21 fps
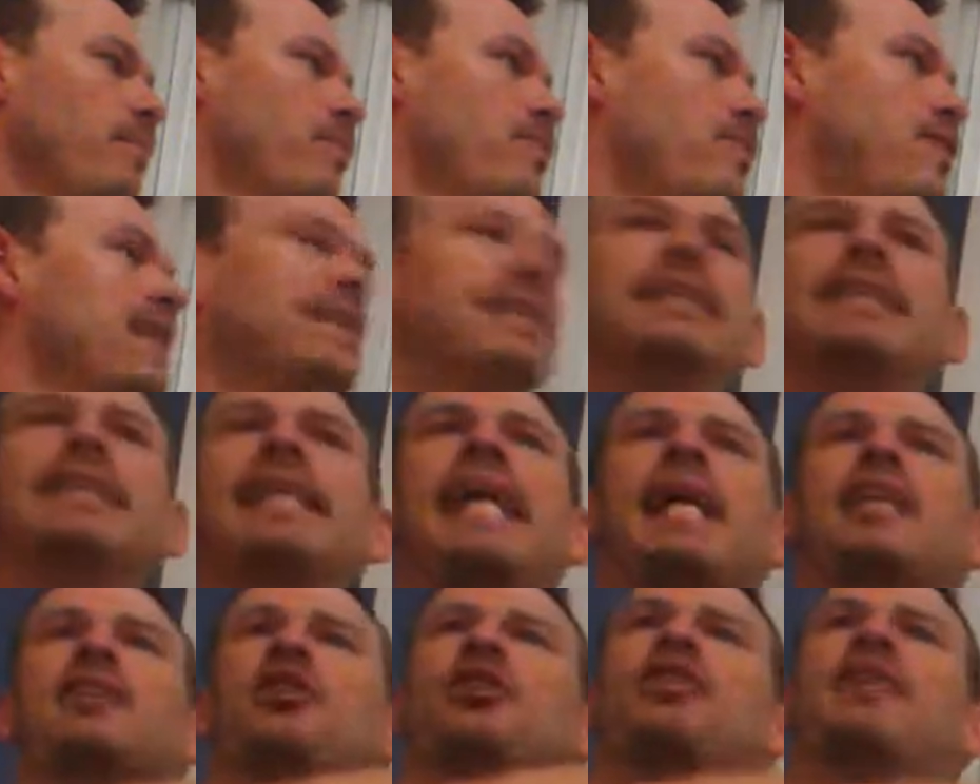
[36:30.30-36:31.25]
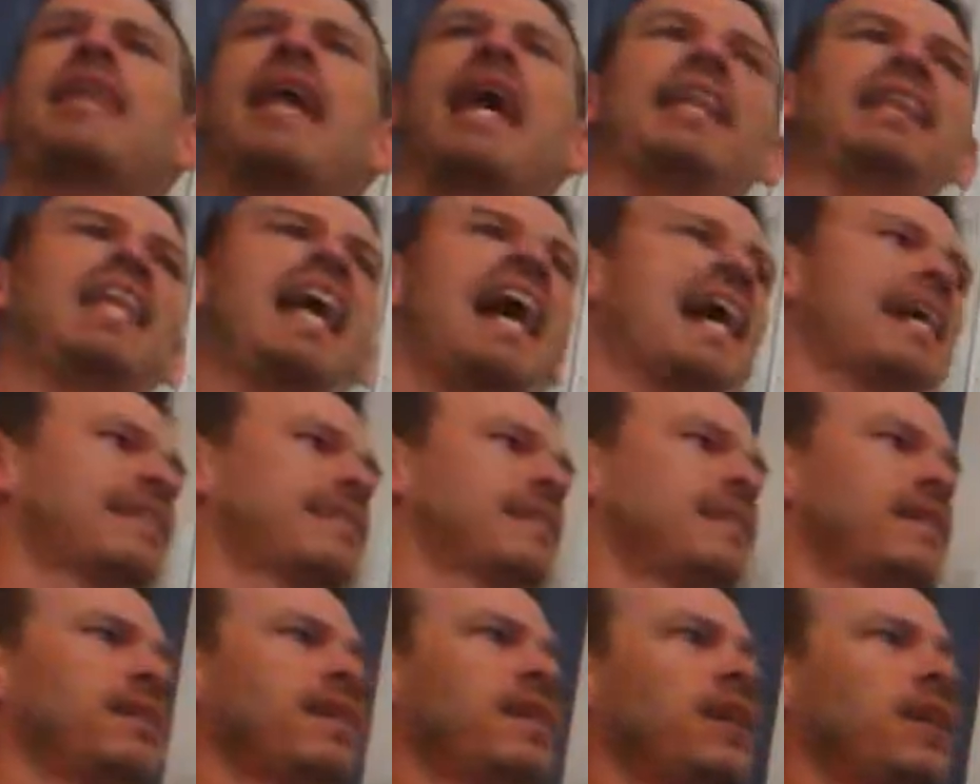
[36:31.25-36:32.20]
this is the answer to that
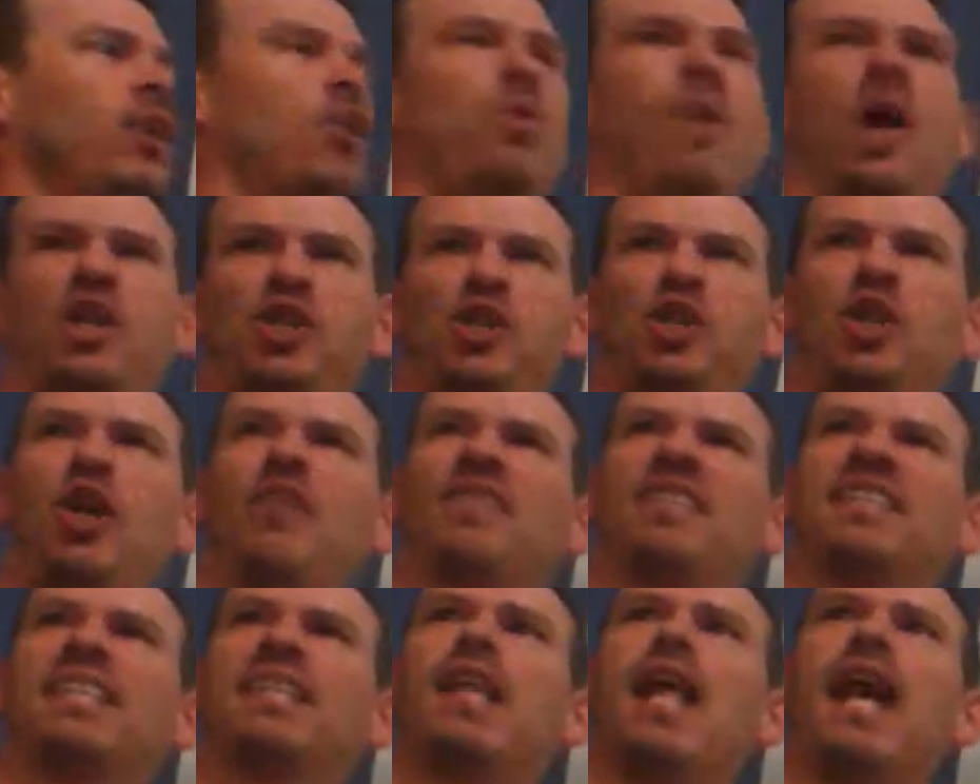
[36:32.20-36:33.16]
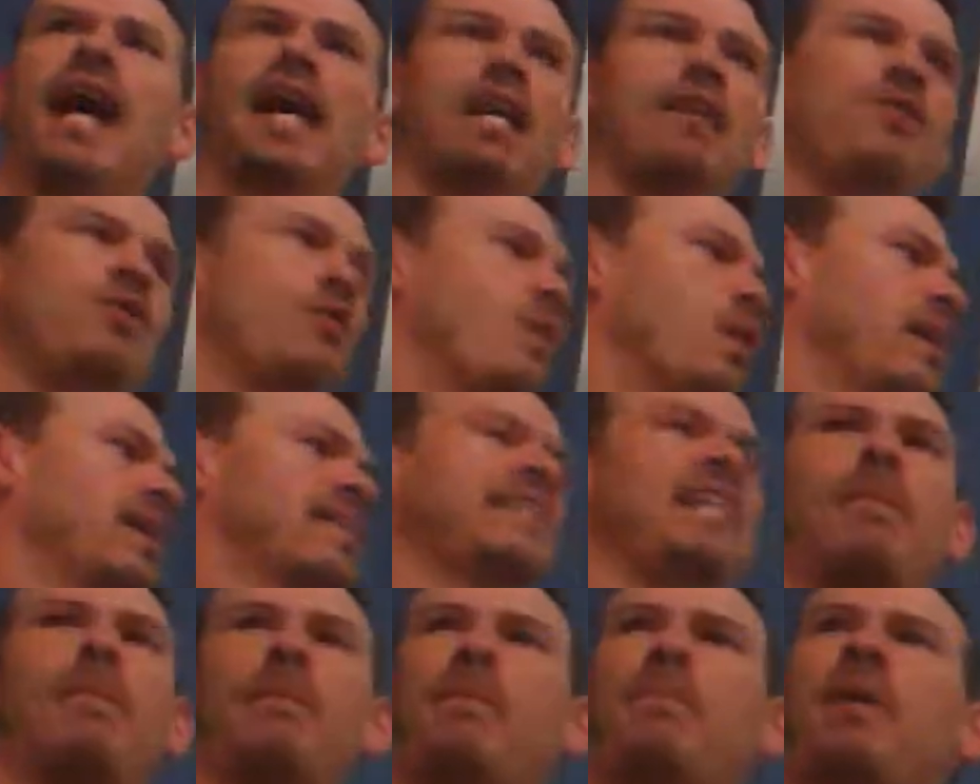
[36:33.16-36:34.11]
last question on the slide. If you want to
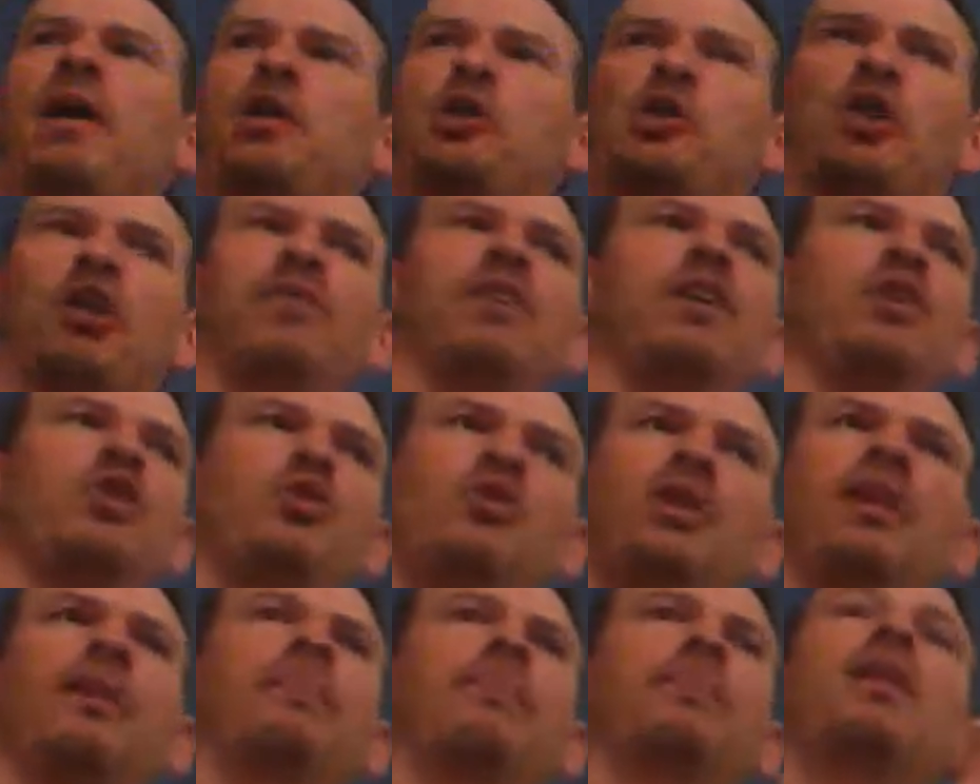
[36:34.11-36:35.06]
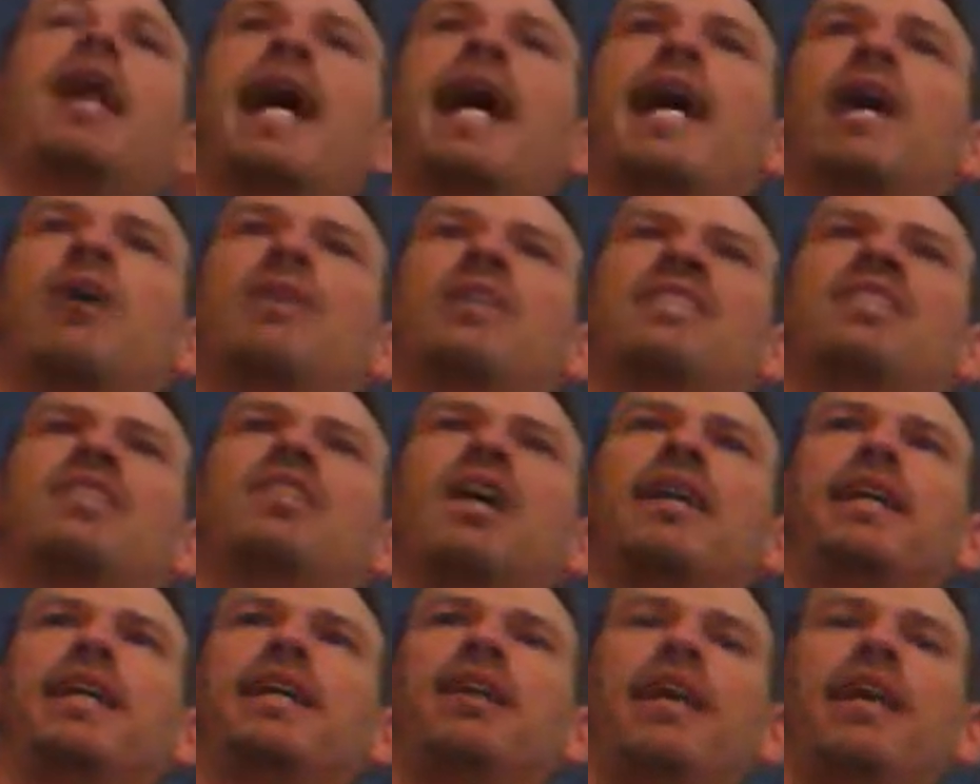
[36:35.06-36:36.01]
snap a picture of it, you can apply it when
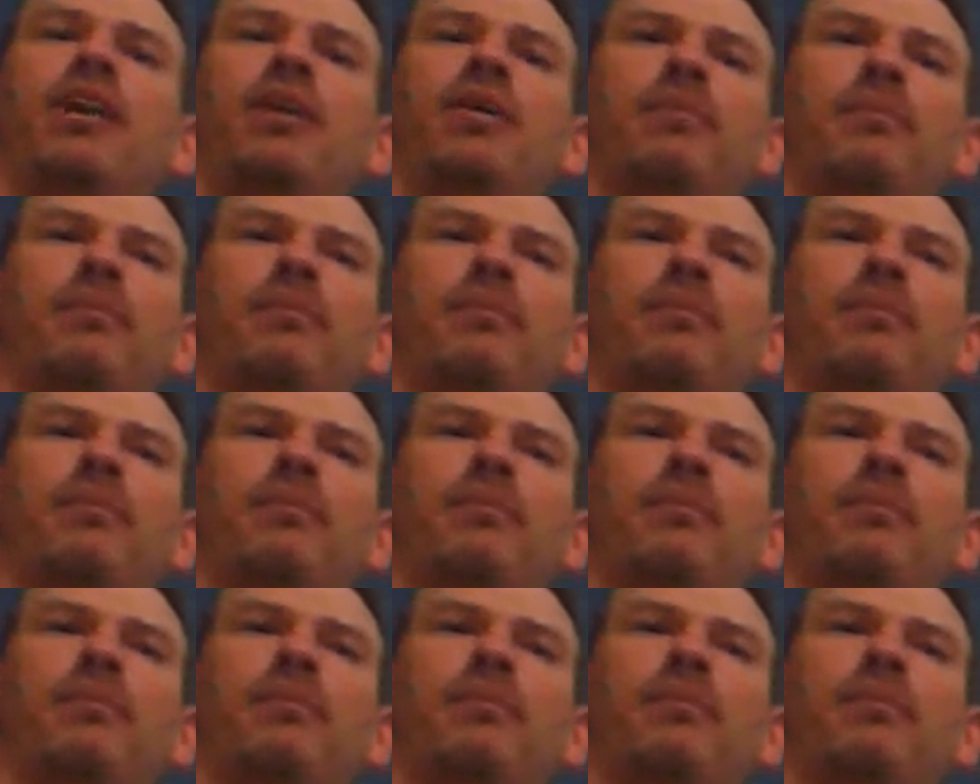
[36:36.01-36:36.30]
studying later.